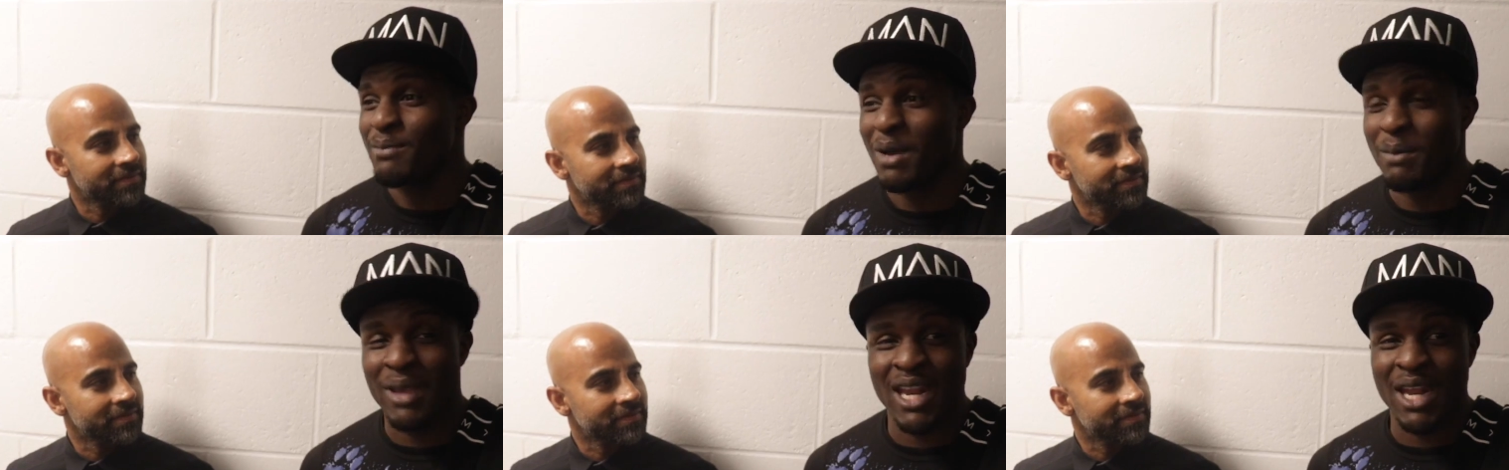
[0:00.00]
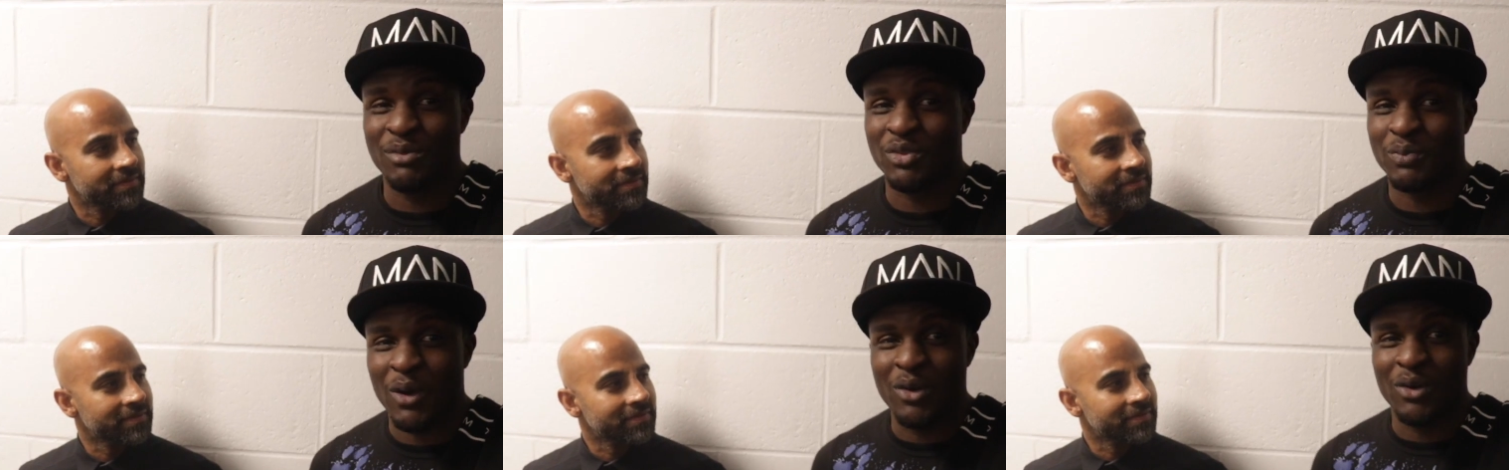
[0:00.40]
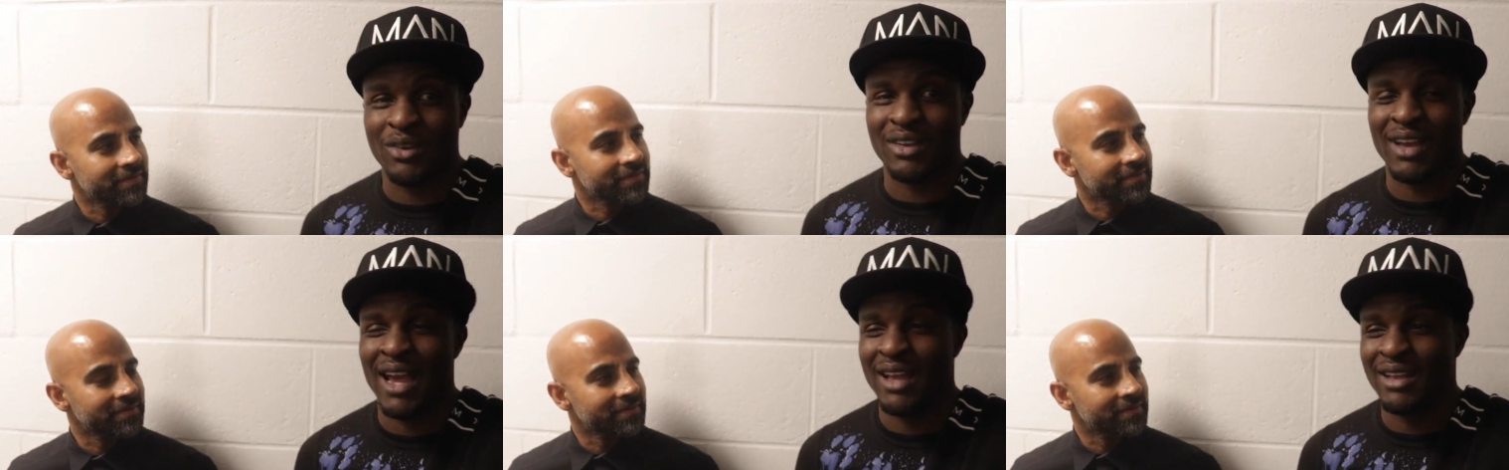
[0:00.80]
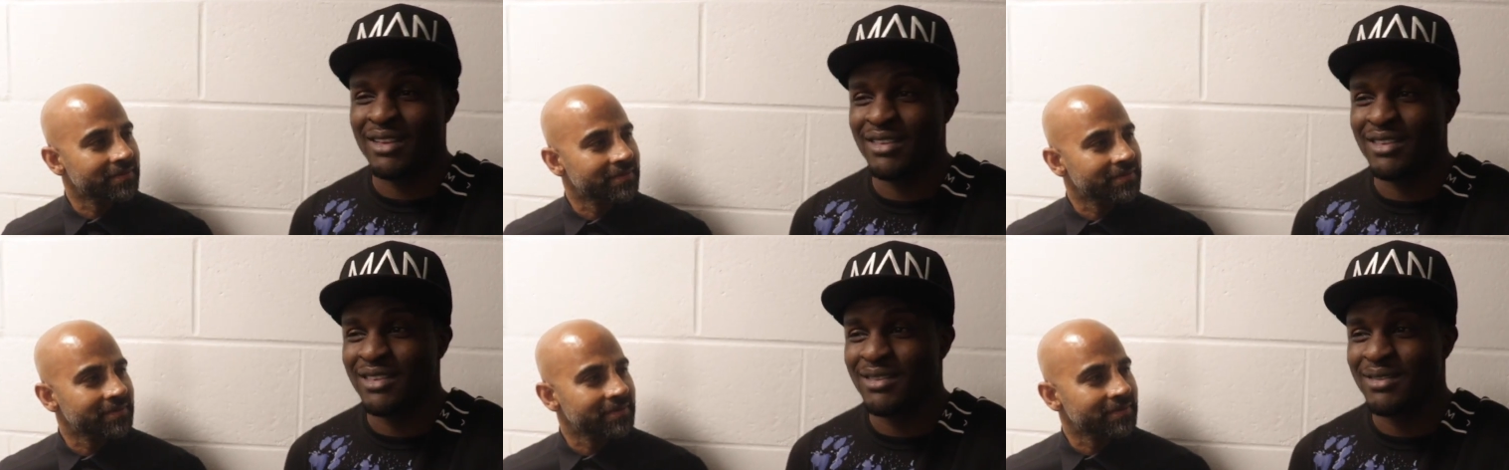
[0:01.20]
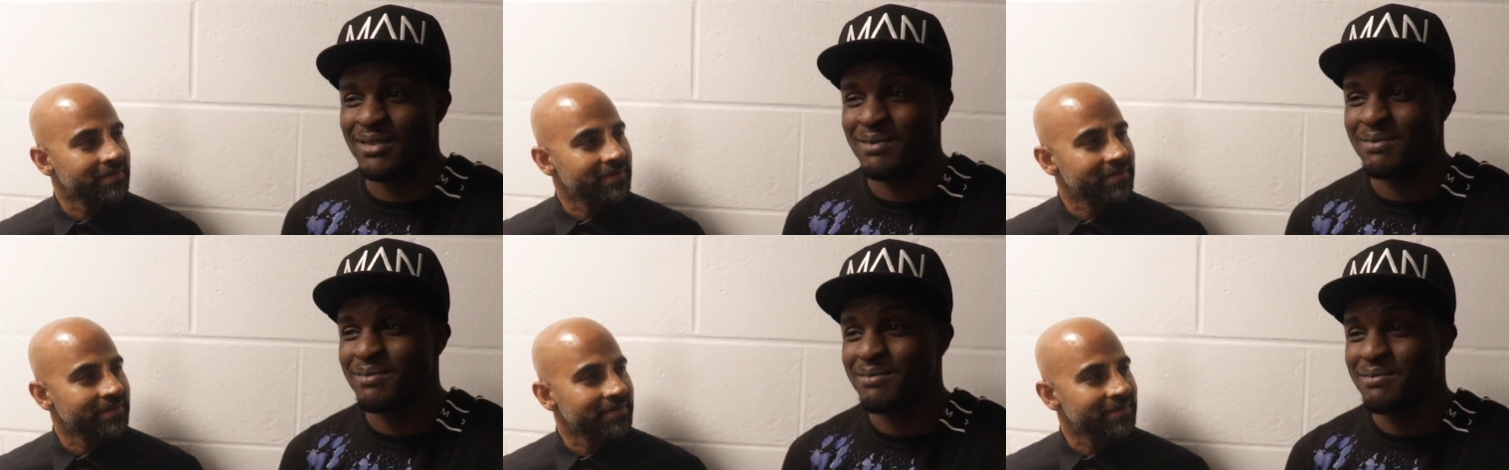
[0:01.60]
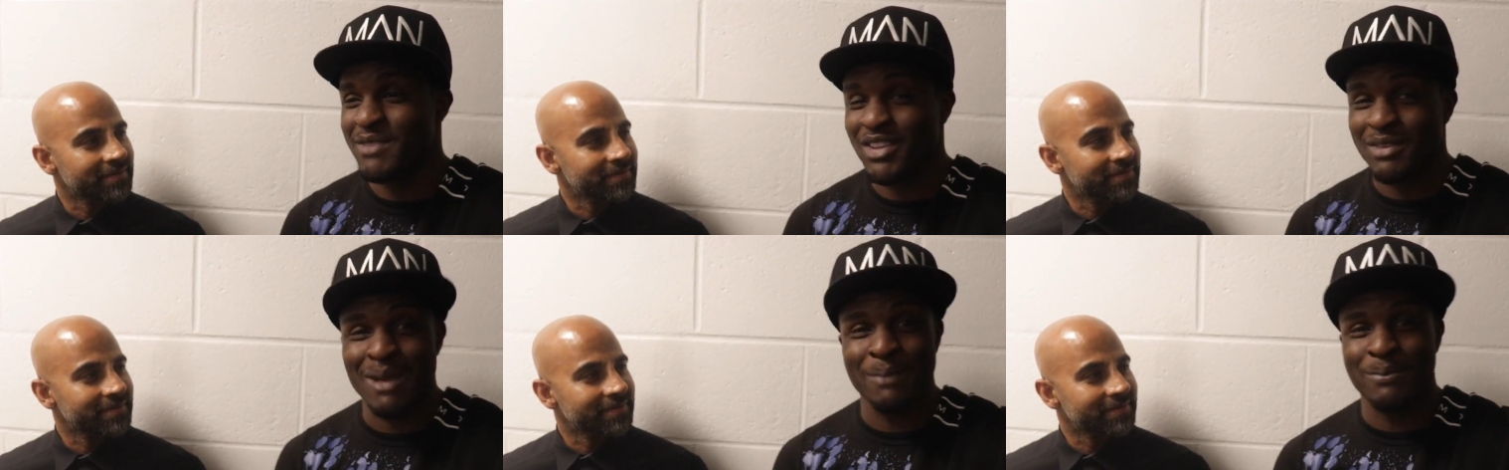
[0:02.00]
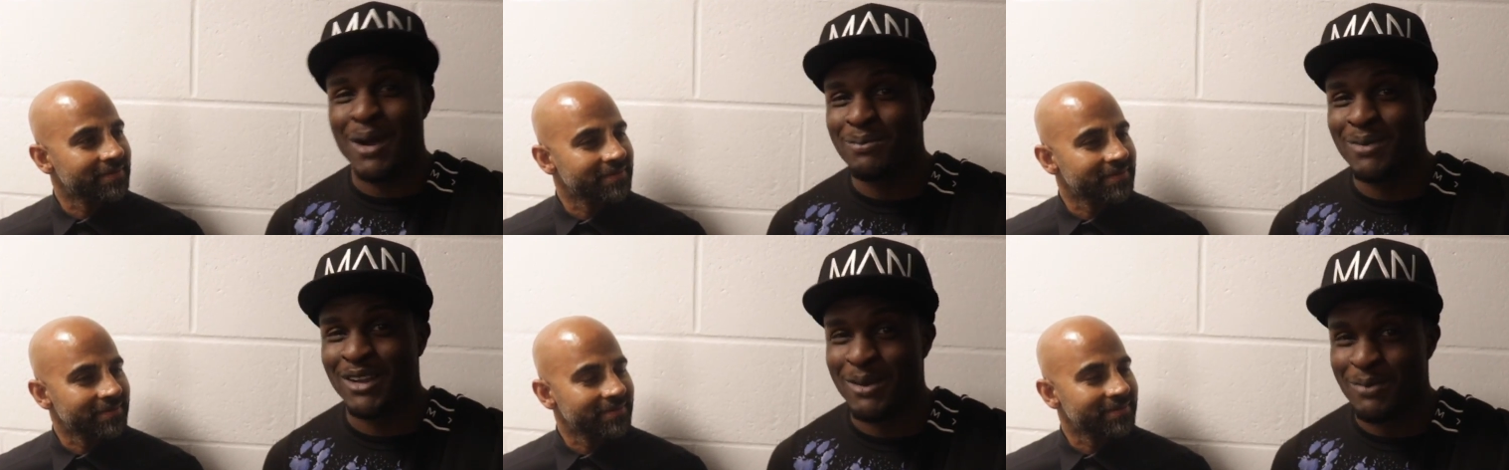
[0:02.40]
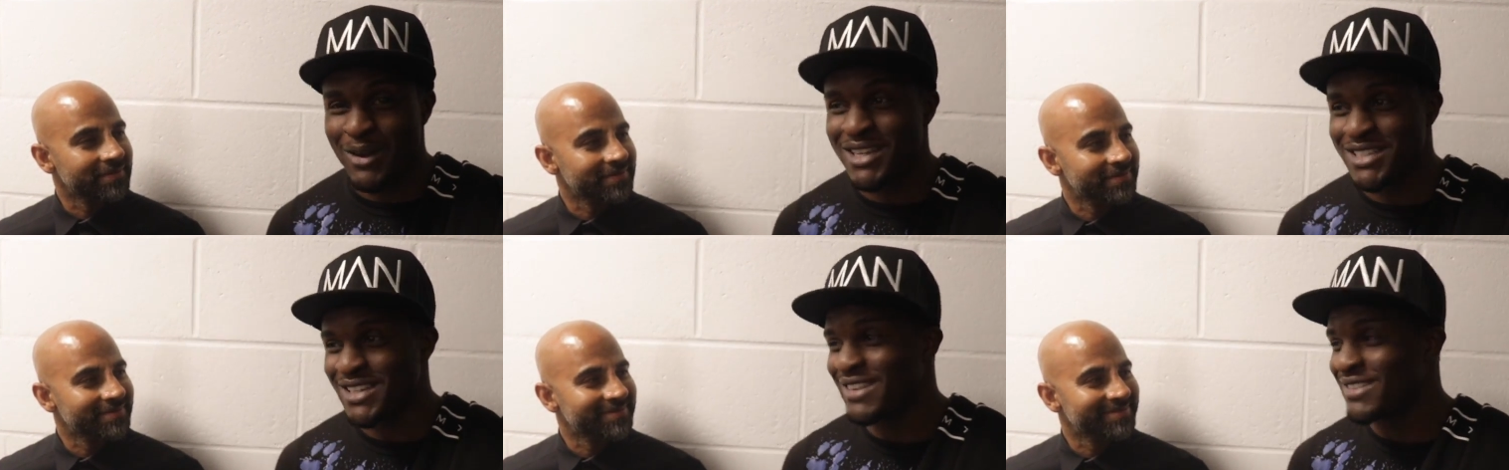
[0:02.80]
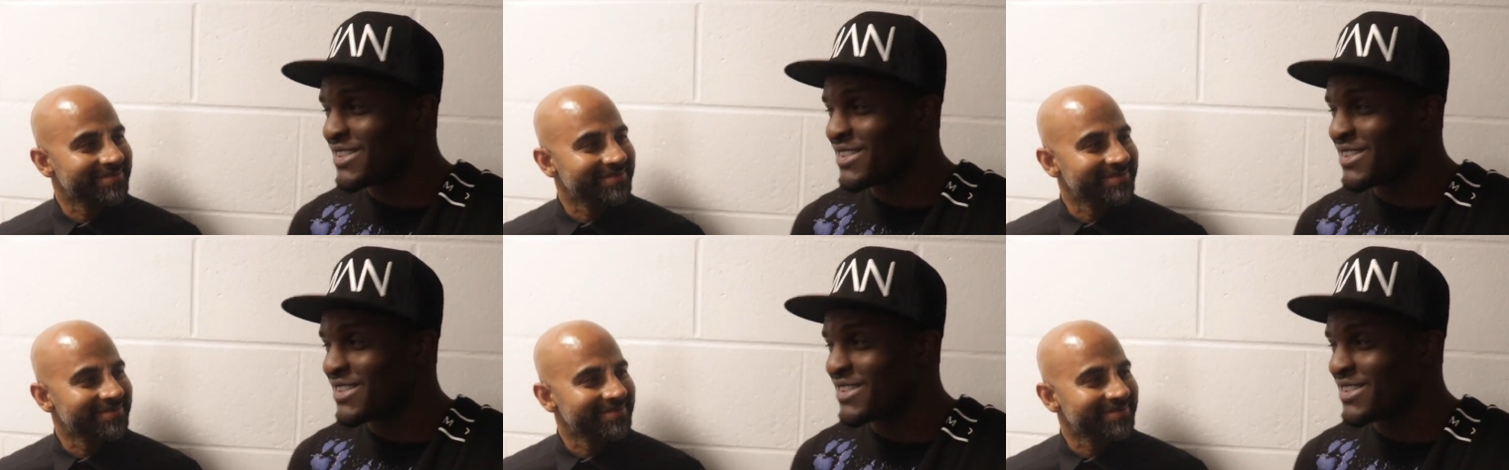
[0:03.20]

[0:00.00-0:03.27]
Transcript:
Speaker 1: but me and him spoke, and this is my public apology